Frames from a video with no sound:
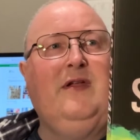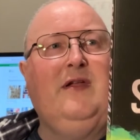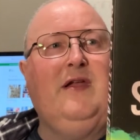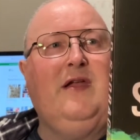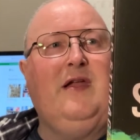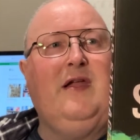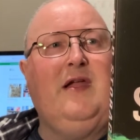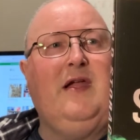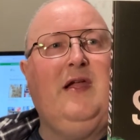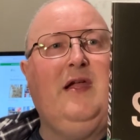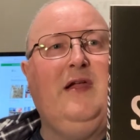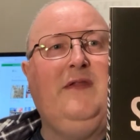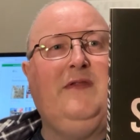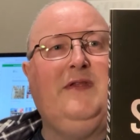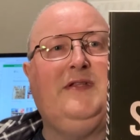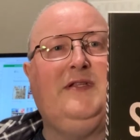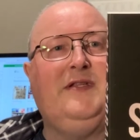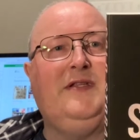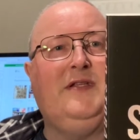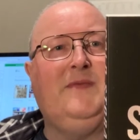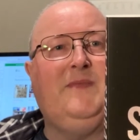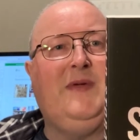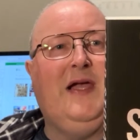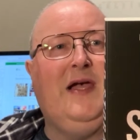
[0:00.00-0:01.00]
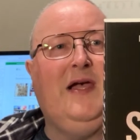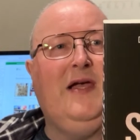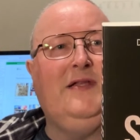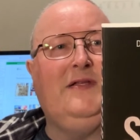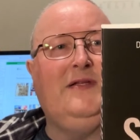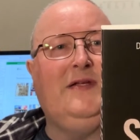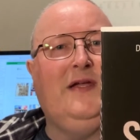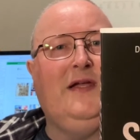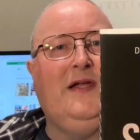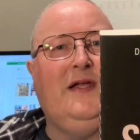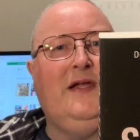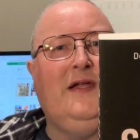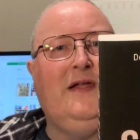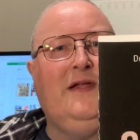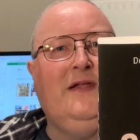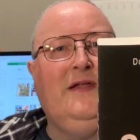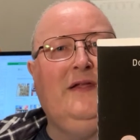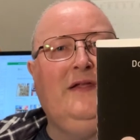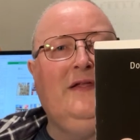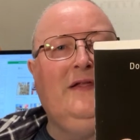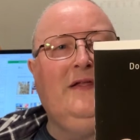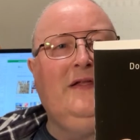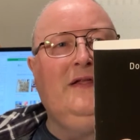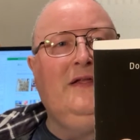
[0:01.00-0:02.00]
And this is about
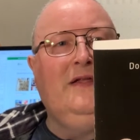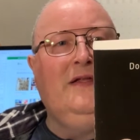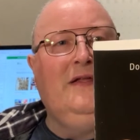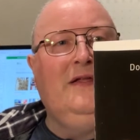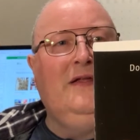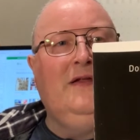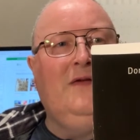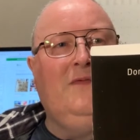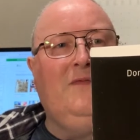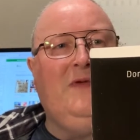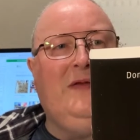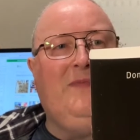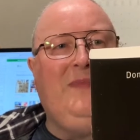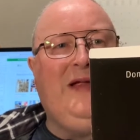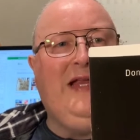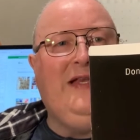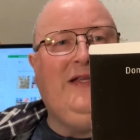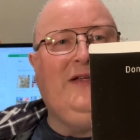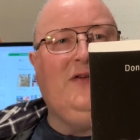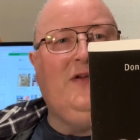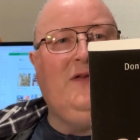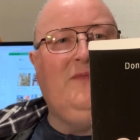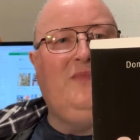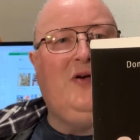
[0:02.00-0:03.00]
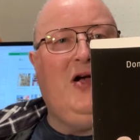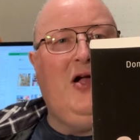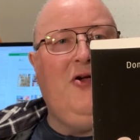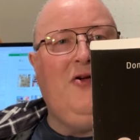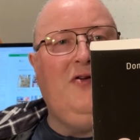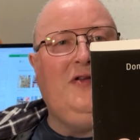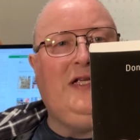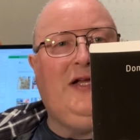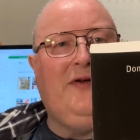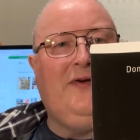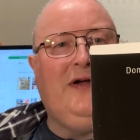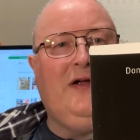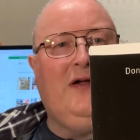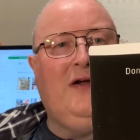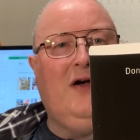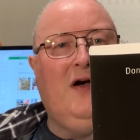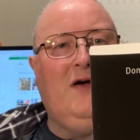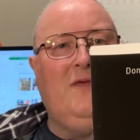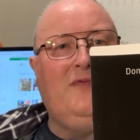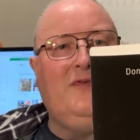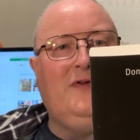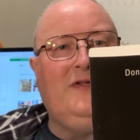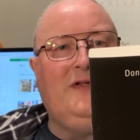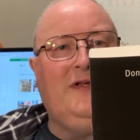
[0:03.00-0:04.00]
when Pentagon bioterror
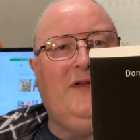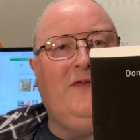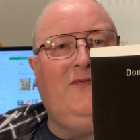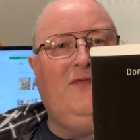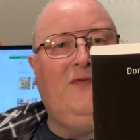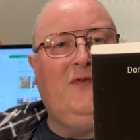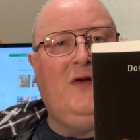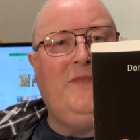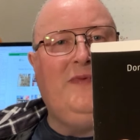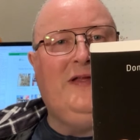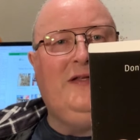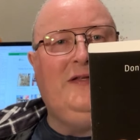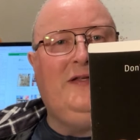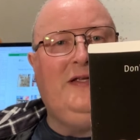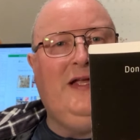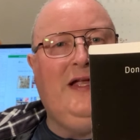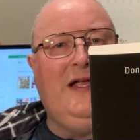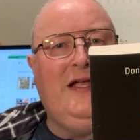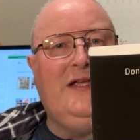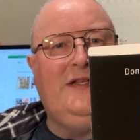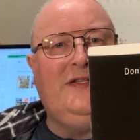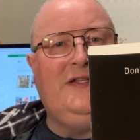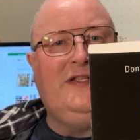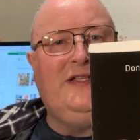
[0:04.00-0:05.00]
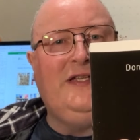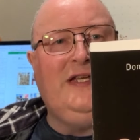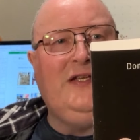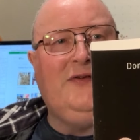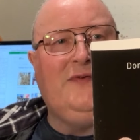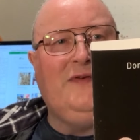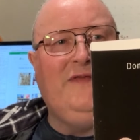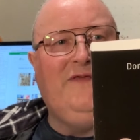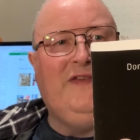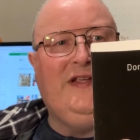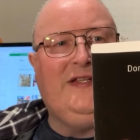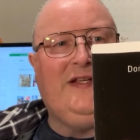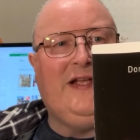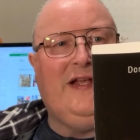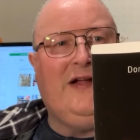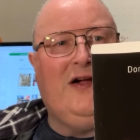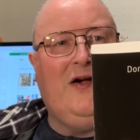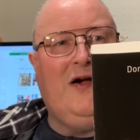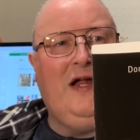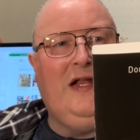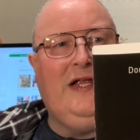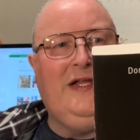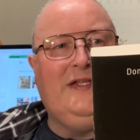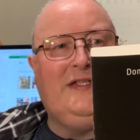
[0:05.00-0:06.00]
operative Robert Diaz is sent to investigate a
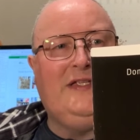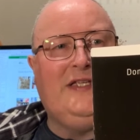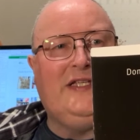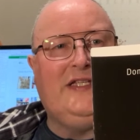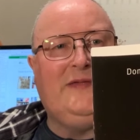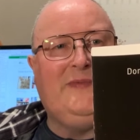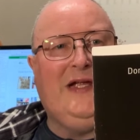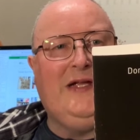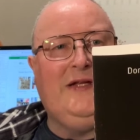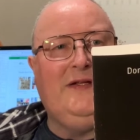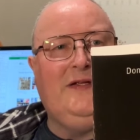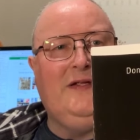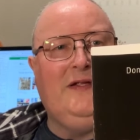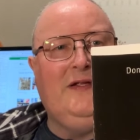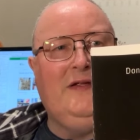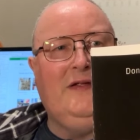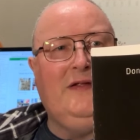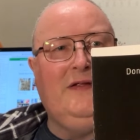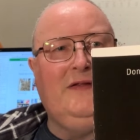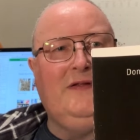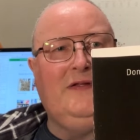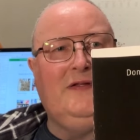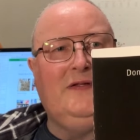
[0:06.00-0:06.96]
highly suspected